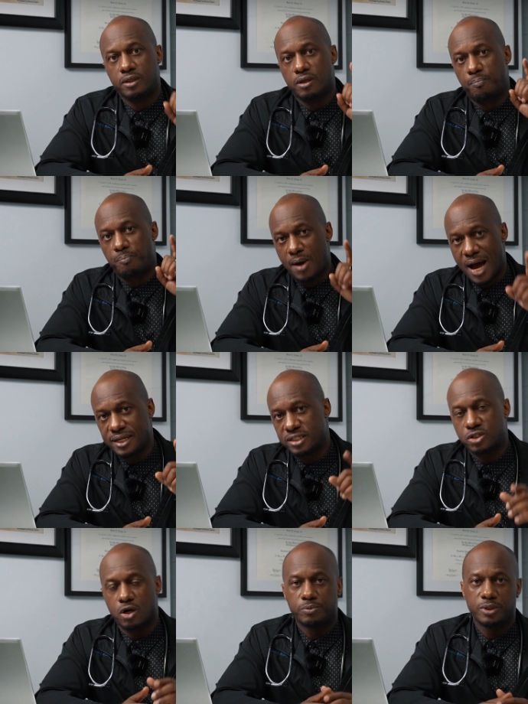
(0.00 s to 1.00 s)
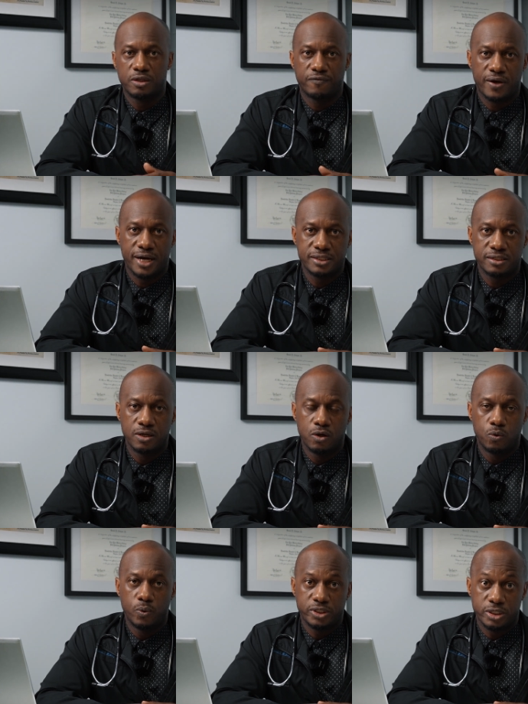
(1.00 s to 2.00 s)
the body sculpting device,
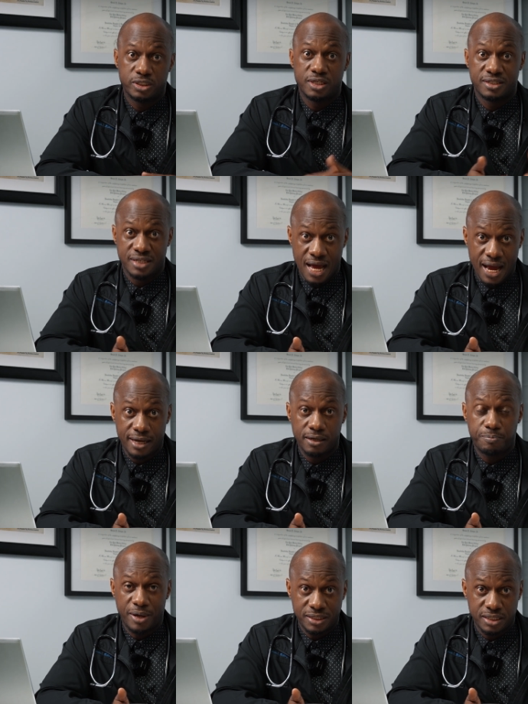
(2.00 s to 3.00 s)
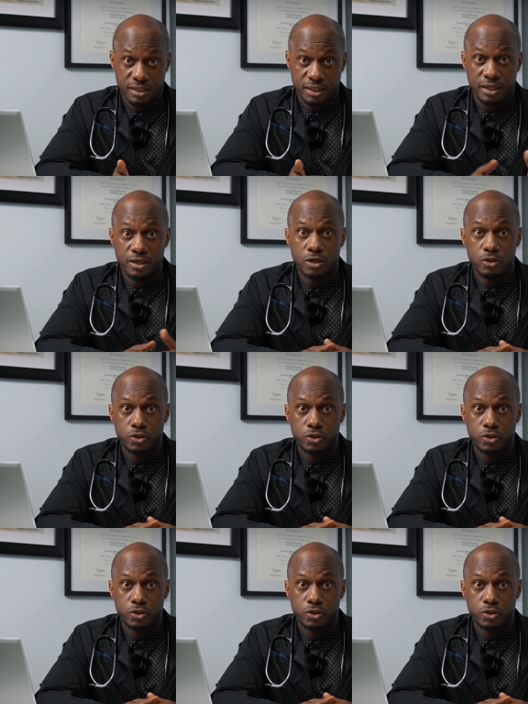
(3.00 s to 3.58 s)
which is designed basically